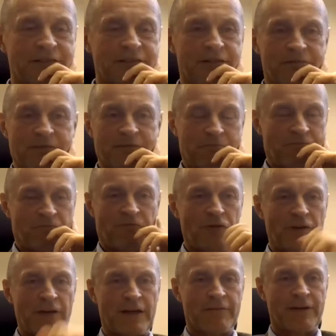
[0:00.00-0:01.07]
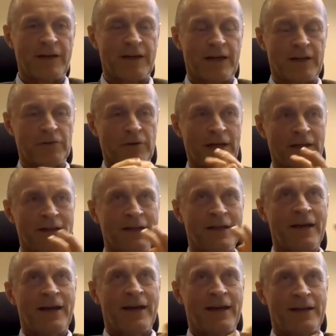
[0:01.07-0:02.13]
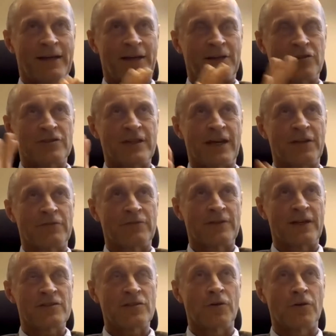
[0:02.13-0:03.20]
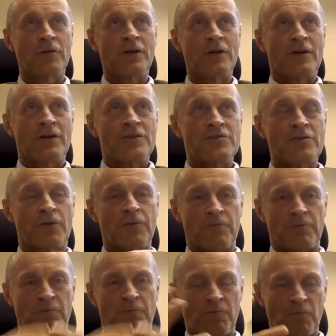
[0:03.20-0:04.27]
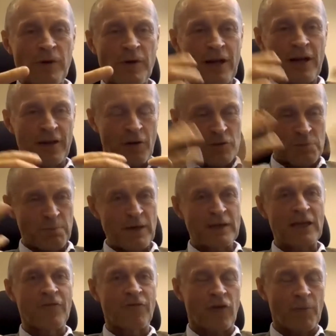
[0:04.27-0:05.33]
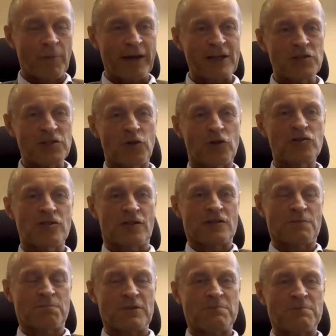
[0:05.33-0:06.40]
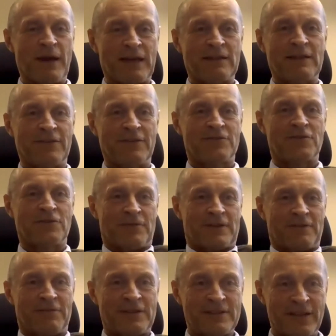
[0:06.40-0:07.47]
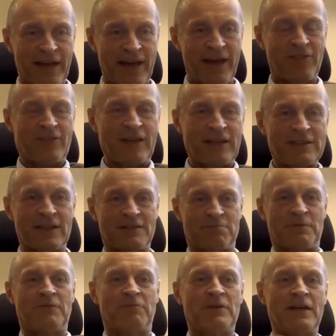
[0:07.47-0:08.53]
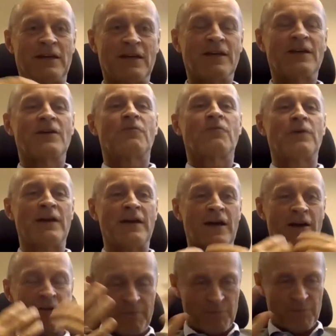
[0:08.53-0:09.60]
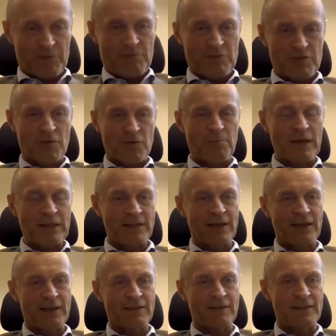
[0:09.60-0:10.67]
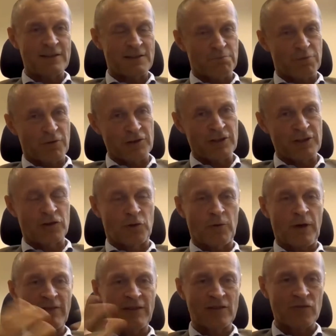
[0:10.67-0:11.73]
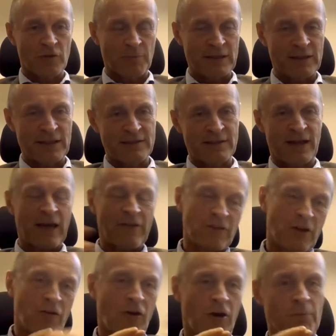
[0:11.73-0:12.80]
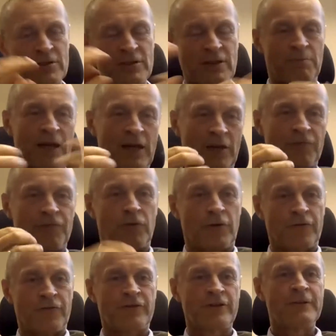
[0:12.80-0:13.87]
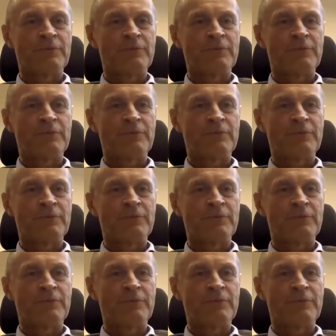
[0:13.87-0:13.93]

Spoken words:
I fully agree, Andrew. And can I just add to that? So we are now speaking from a researcher's perspective. So when we say ethics, that's we are submitting these projects to ethics committees. I have their comments and back and forth.